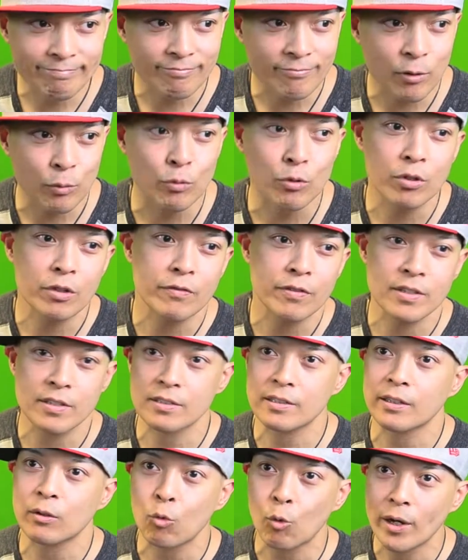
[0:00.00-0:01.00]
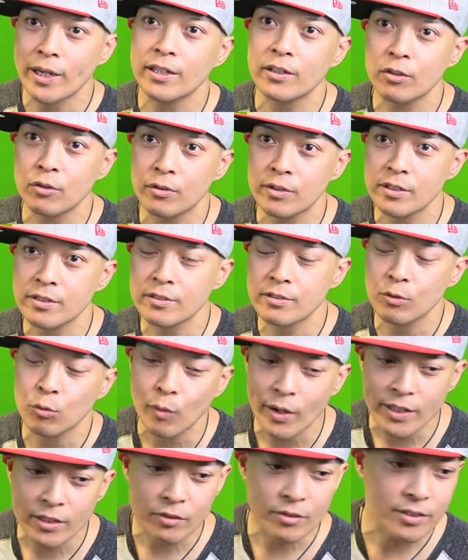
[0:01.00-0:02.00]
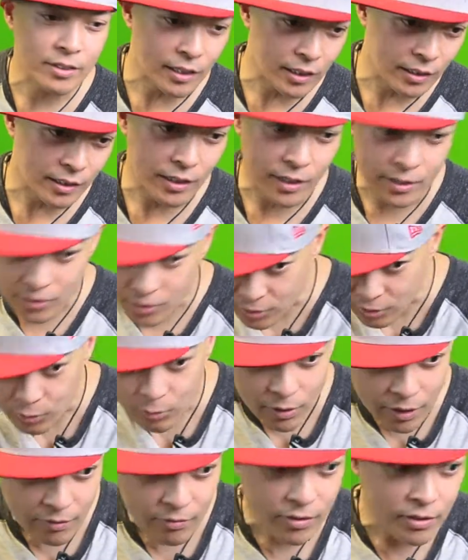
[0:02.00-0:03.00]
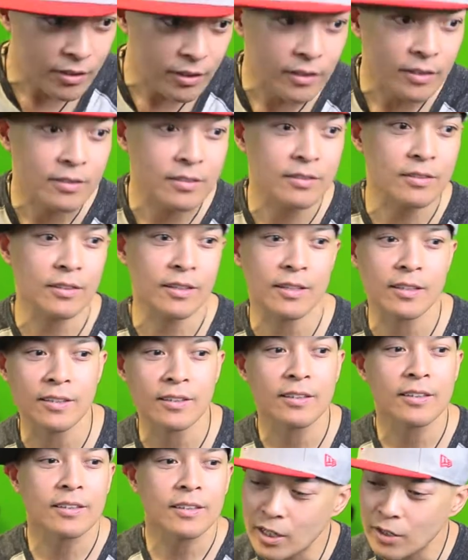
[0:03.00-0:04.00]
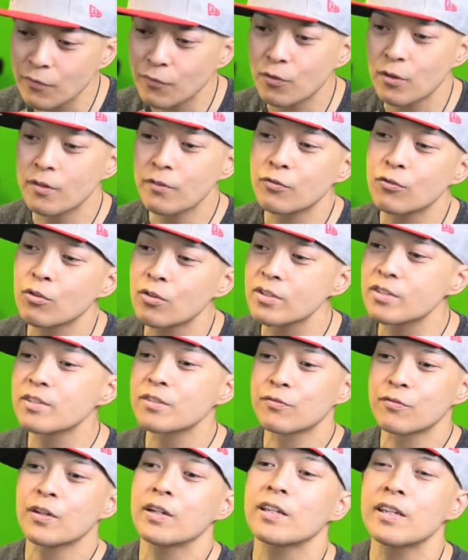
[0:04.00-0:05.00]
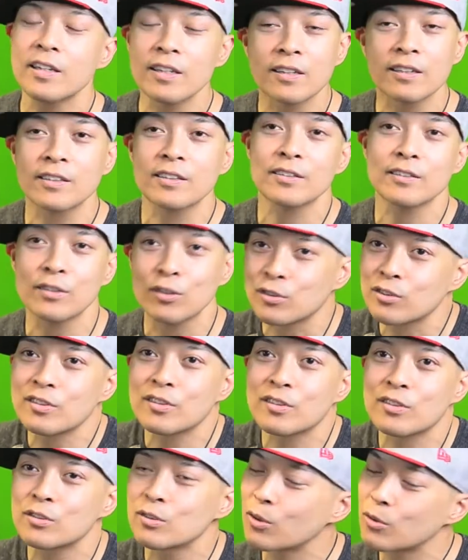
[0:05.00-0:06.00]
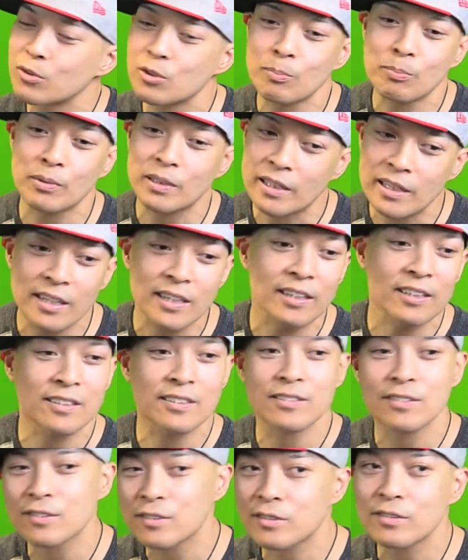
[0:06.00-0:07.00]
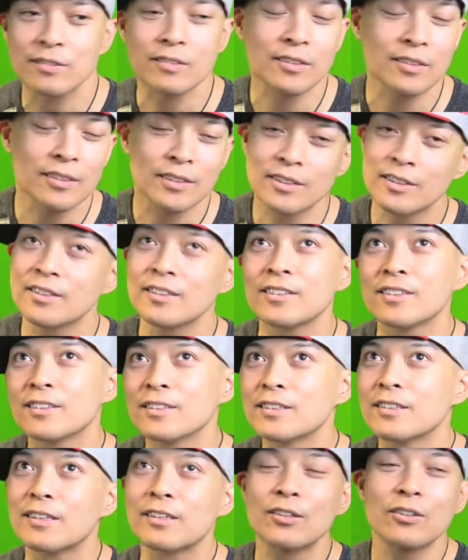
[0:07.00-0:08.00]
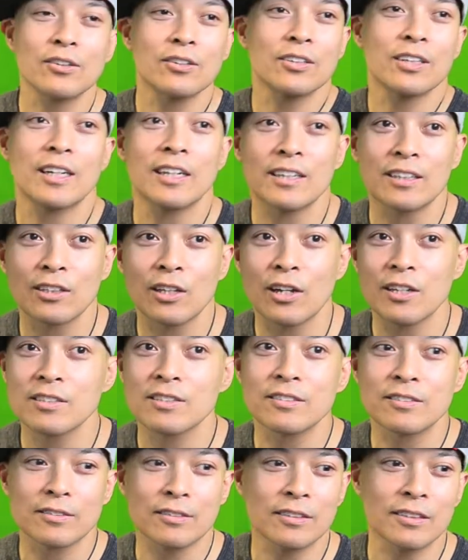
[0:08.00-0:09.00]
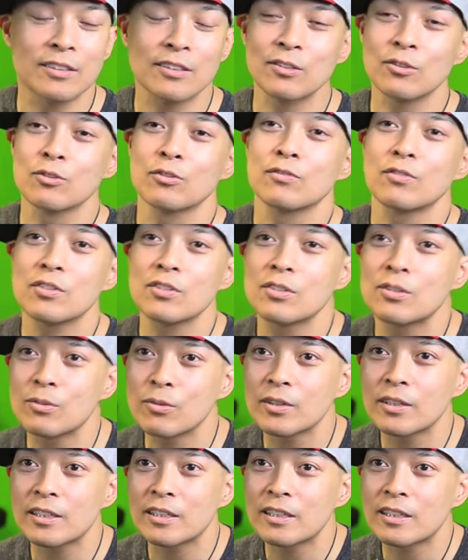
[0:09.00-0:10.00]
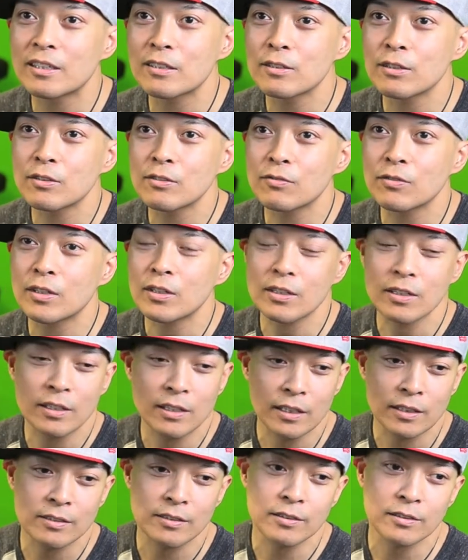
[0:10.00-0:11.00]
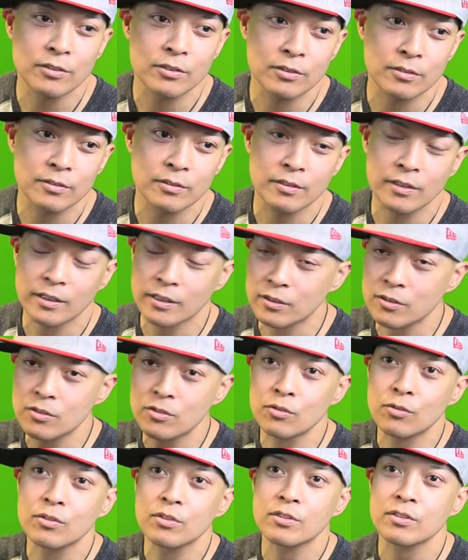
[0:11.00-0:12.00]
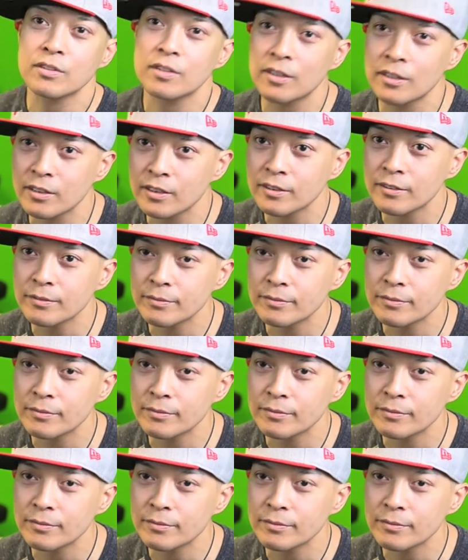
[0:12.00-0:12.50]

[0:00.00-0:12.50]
The root of it is like white noise. So white noise kind of cuts through everything, and, and, of, and of course it's very healing, you know, to the soul you're playing, and it's just, you know, you're kind of lost in, in the universe doing it, and it's just very connecting to like the source and all.